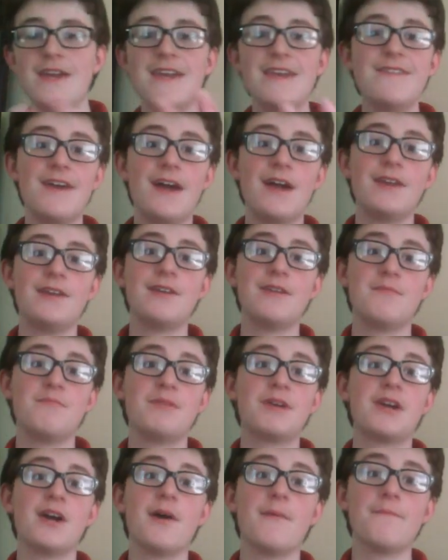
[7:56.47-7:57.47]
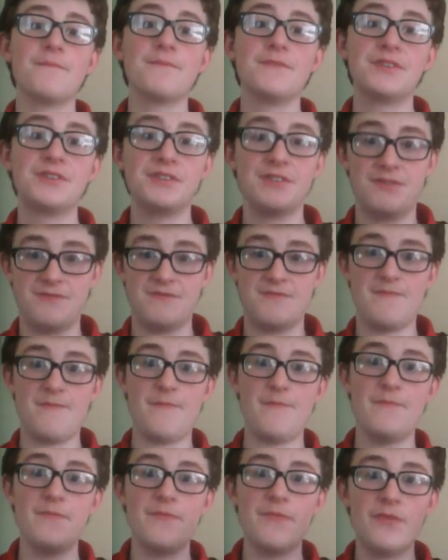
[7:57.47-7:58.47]
He then becomes
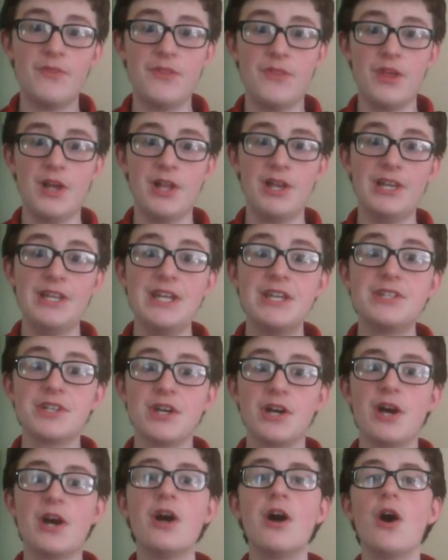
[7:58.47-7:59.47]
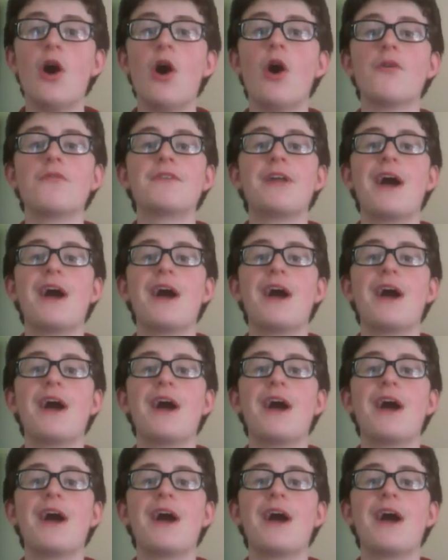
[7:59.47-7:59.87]
the leader of